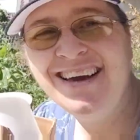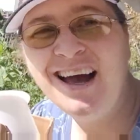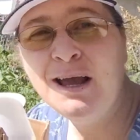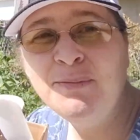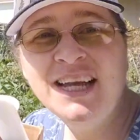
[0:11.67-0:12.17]

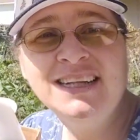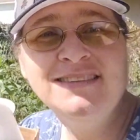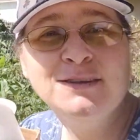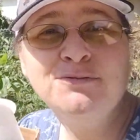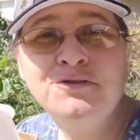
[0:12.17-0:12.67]
I'm getting
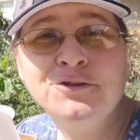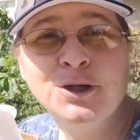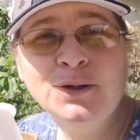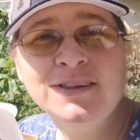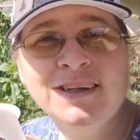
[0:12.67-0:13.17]
some
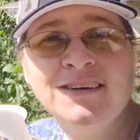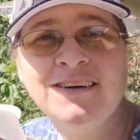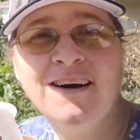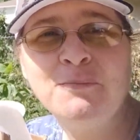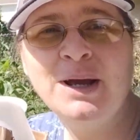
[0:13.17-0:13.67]
fruit
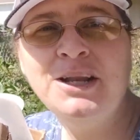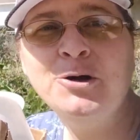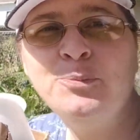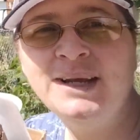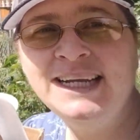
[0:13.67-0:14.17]
on my
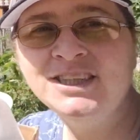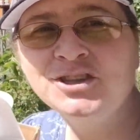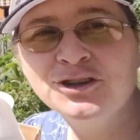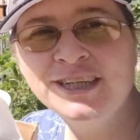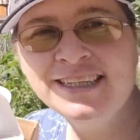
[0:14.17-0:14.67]
new peach
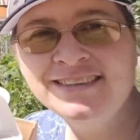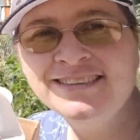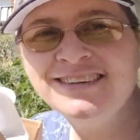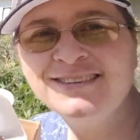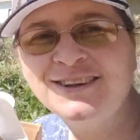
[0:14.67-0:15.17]
trees,
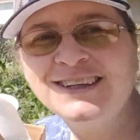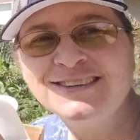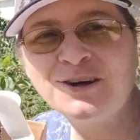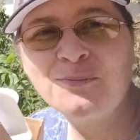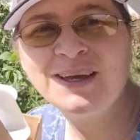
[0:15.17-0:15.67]
so
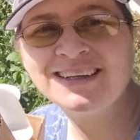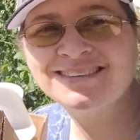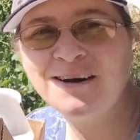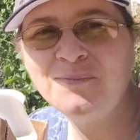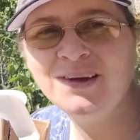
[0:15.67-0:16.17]
let's go pick
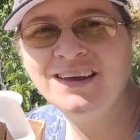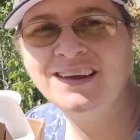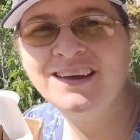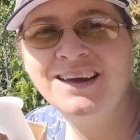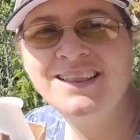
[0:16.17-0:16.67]
some.
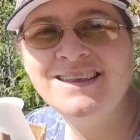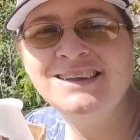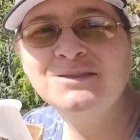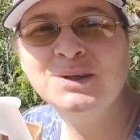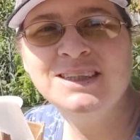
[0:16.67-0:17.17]

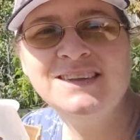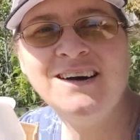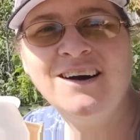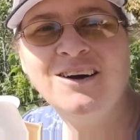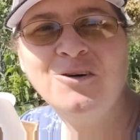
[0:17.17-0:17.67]
These ones
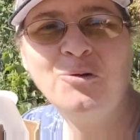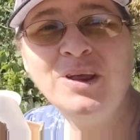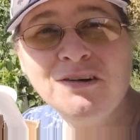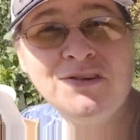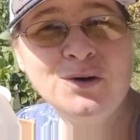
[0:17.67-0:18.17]
are
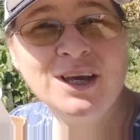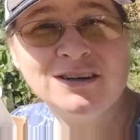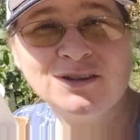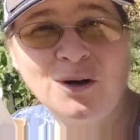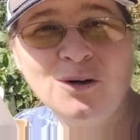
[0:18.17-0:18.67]
only a few
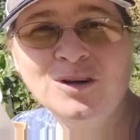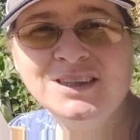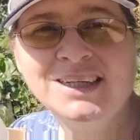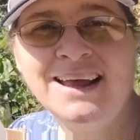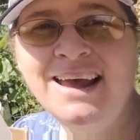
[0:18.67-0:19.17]
years old,
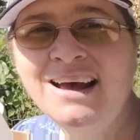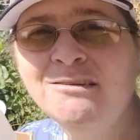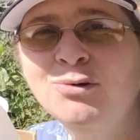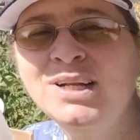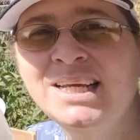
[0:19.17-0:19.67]
and I had
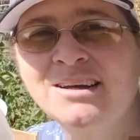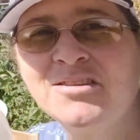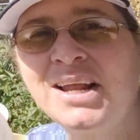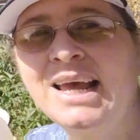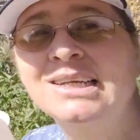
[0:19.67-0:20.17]
one here
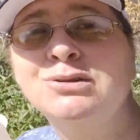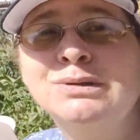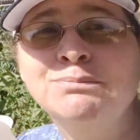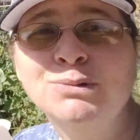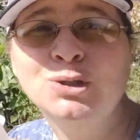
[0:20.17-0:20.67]
that I had to
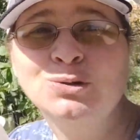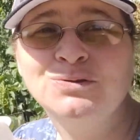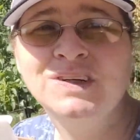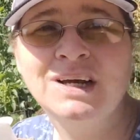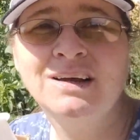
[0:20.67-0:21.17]

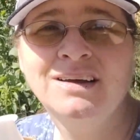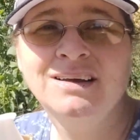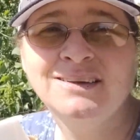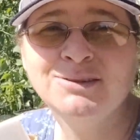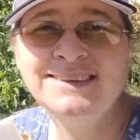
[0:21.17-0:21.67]
remove.
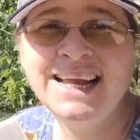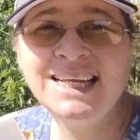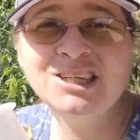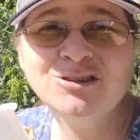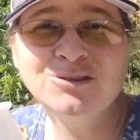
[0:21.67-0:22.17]
It was
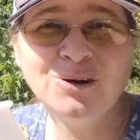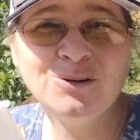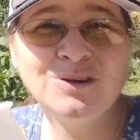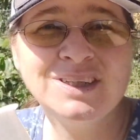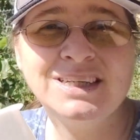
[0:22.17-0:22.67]
10 years
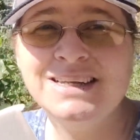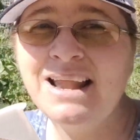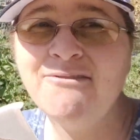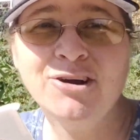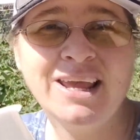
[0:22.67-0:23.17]
old,
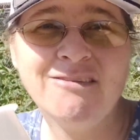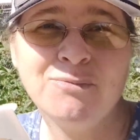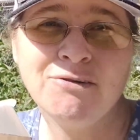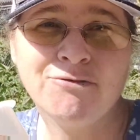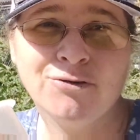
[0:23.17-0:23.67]
never gave
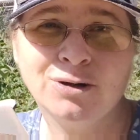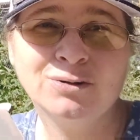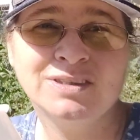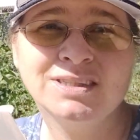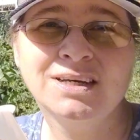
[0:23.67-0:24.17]
me
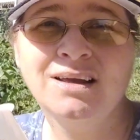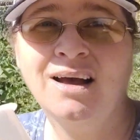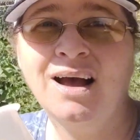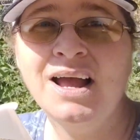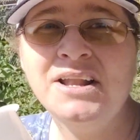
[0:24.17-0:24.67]
fruit.
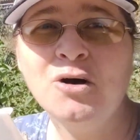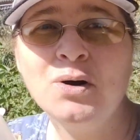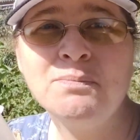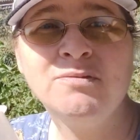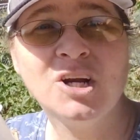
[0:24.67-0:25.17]
I know
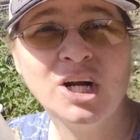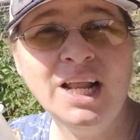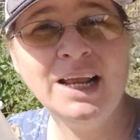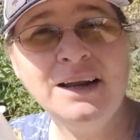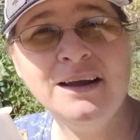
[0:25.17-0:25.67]
I'm
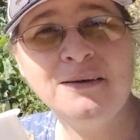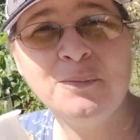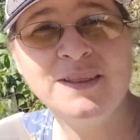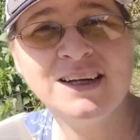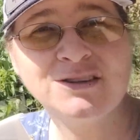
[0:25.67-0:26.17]
learning,
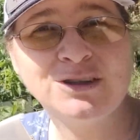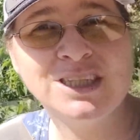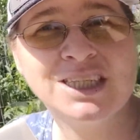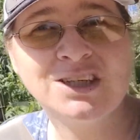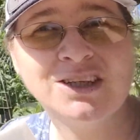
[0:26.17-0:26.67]
but that's
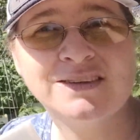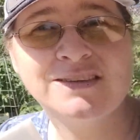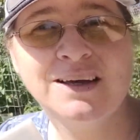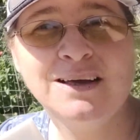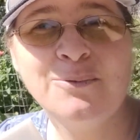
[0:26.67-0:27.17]
ridiculous.
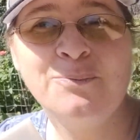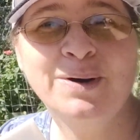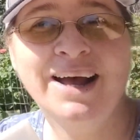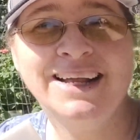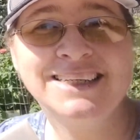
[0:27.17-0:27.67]

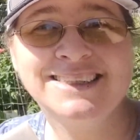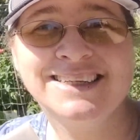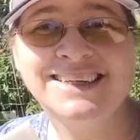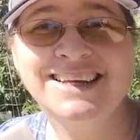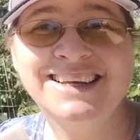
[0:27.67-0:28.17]
But
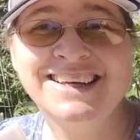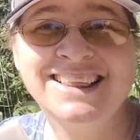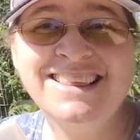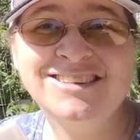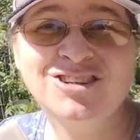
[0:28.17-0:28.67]

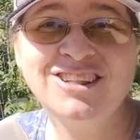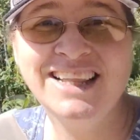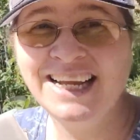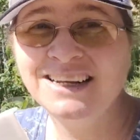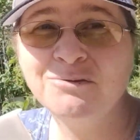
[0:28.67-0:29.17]
these are
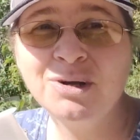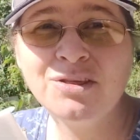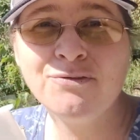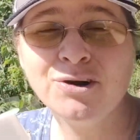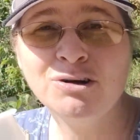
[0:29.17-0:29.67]
laden with
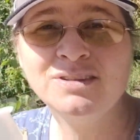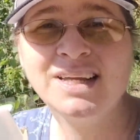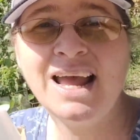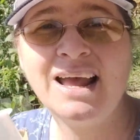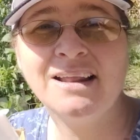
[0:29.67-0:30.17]
fruit,
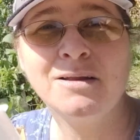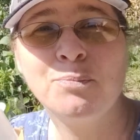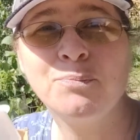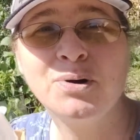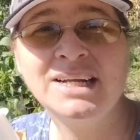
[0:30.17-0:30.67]
and the
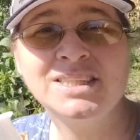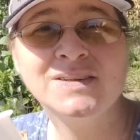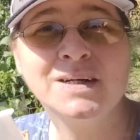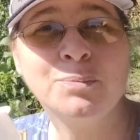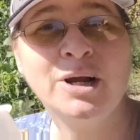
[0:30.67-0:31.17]
branch is
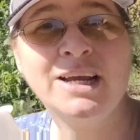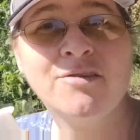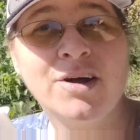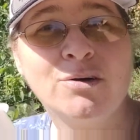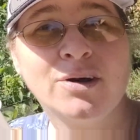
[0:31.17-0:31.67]
gonna break
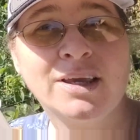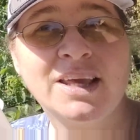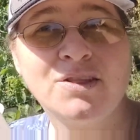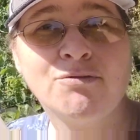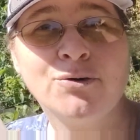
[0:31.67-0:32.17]
if I don't
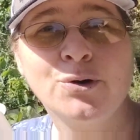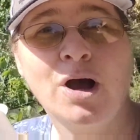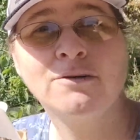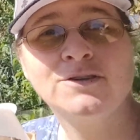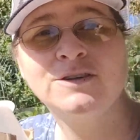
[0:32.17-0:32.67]
get the fruit
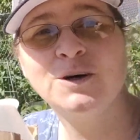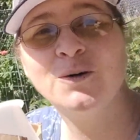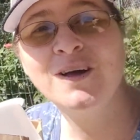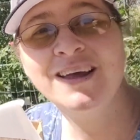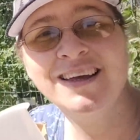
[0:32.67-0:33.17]
off. So
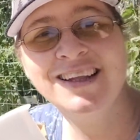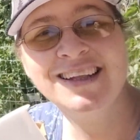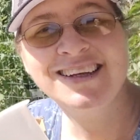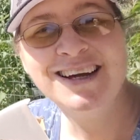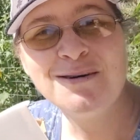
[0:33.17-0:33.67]

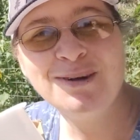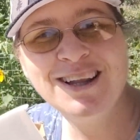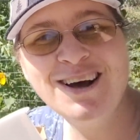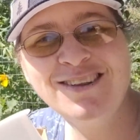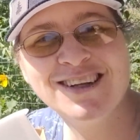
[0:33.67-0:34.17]
come
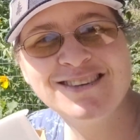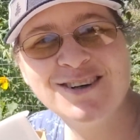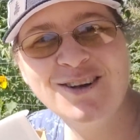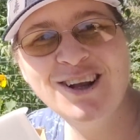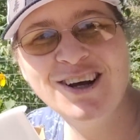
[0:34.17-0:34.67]
along, let's
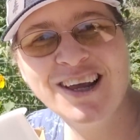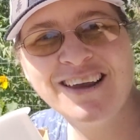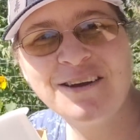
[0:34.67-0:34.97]
go look.